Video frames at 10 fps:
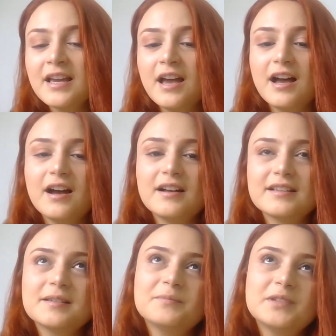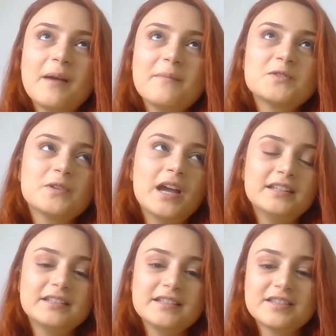Uh, sometimes we had
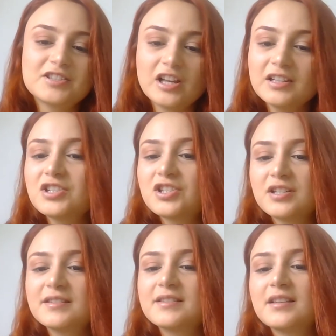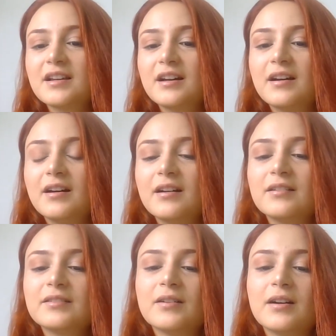these challenges uh,
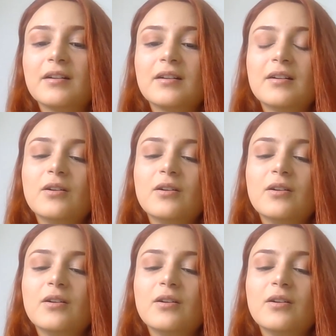uh,